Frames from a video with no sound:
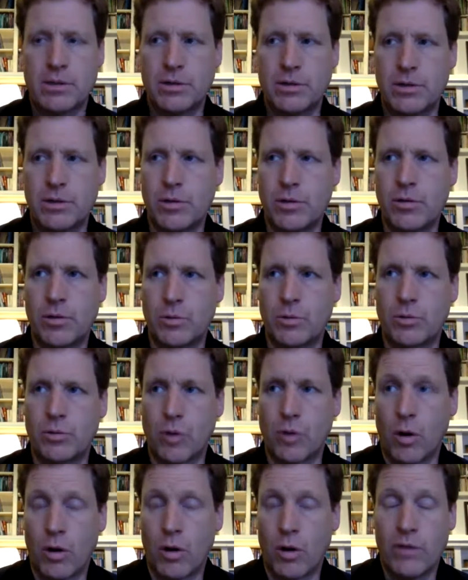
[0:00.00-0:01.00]
to the
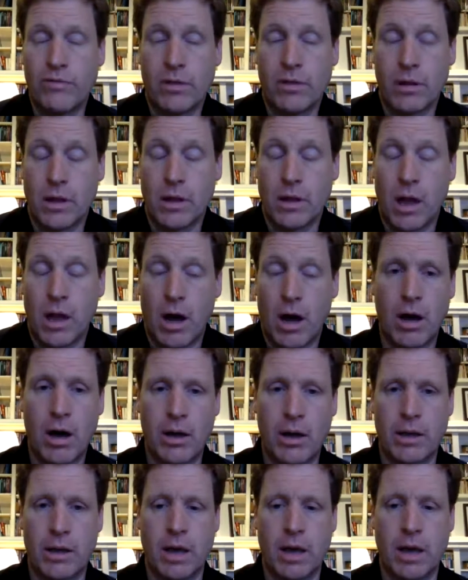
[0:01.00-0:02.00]
role of the law
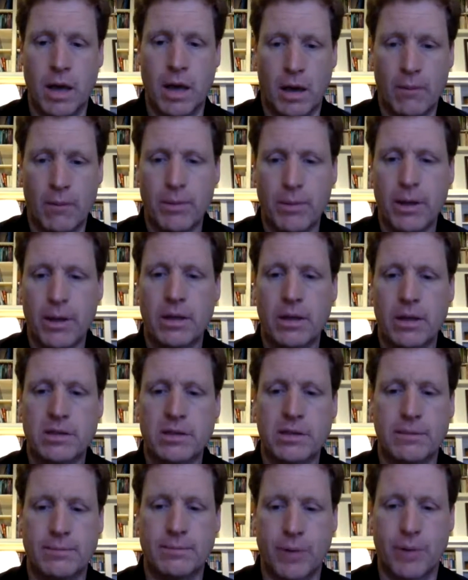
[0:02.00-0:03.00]
in humbling
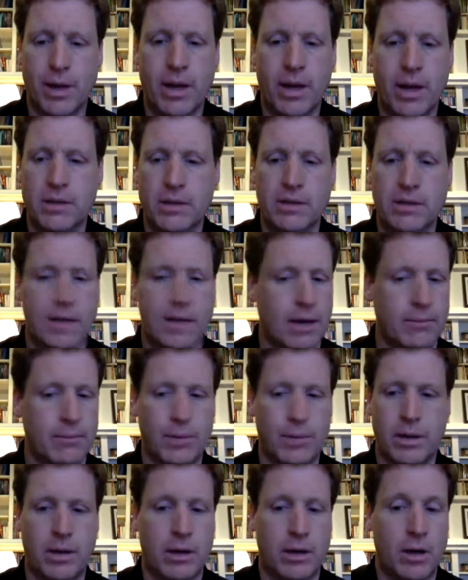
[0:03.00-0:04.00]
us and breaking us down,
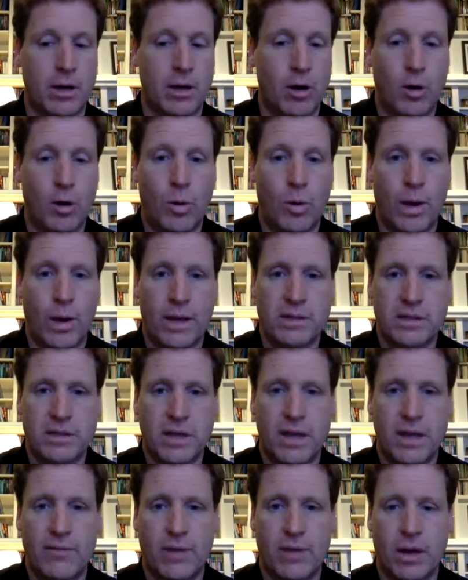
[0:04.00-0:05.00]
but in no way
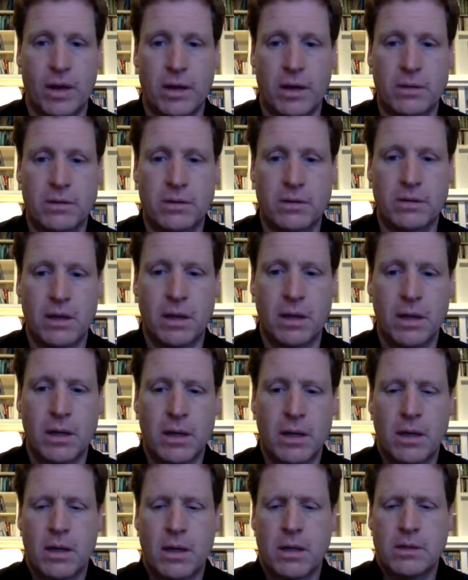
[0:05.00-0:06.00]
saving us,
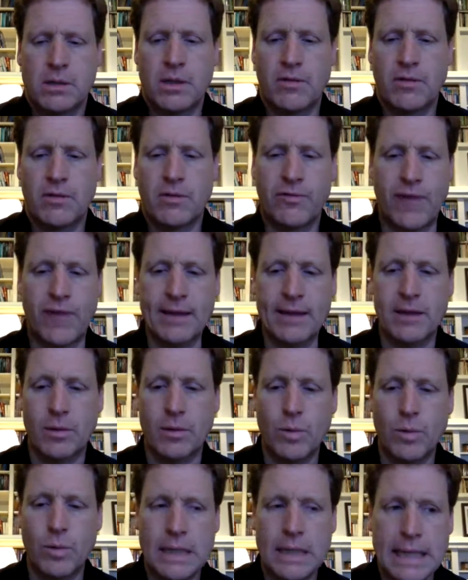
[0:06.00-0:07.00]
to the fact
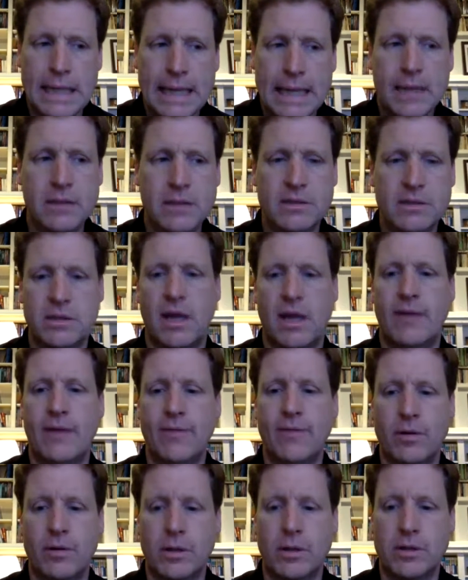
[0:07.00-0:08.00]
that we need a
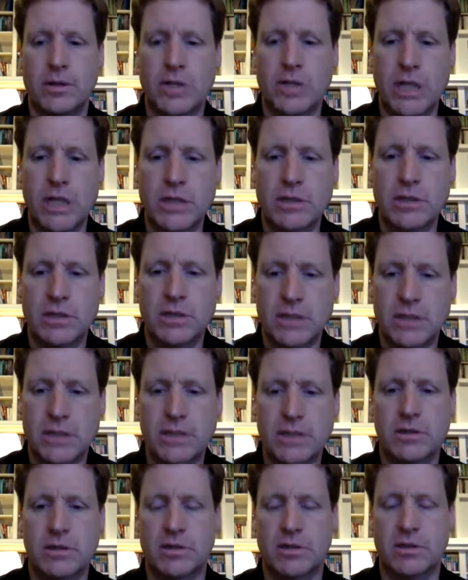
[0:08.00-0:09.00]
Savior and that Jesus
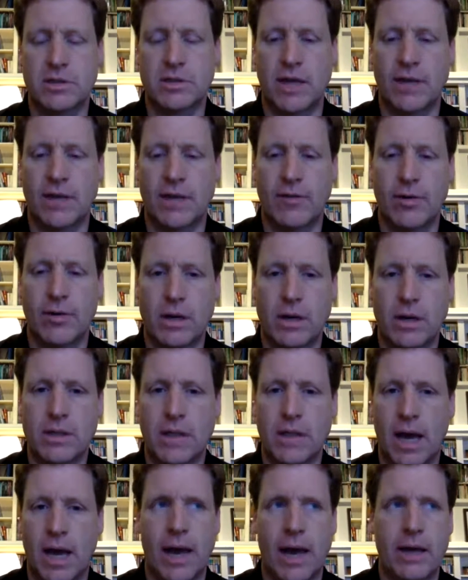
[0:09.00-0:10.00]
is our Savior and He
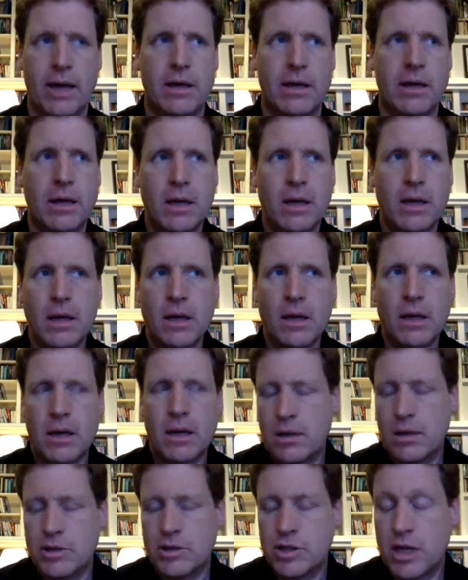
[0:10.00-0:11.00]
died
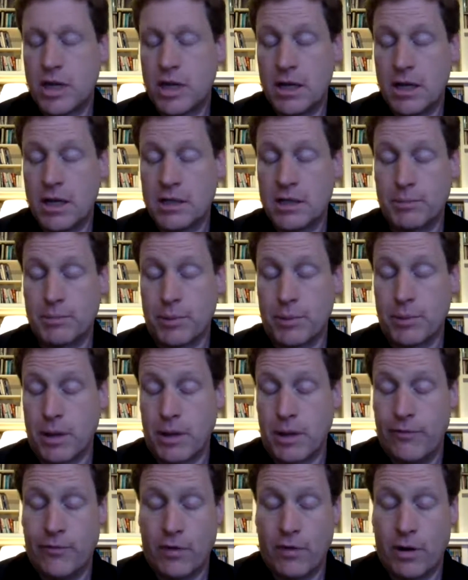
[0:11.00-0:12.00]
shedding His
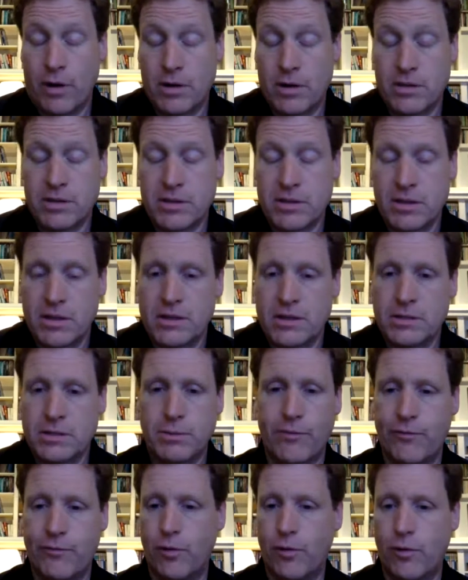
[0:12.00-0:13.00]
blood for our sins
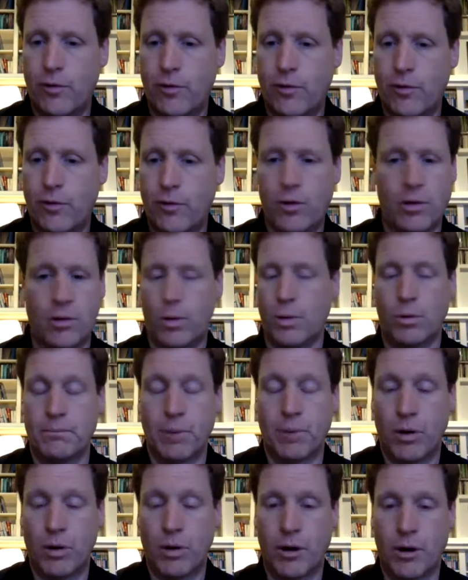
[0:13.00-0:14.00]
before we were
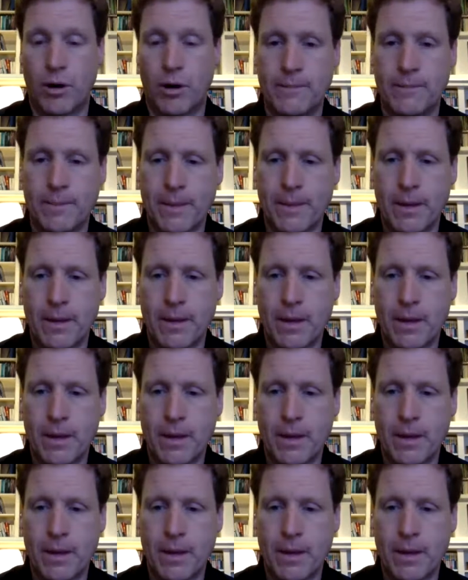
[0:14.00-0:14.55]
born,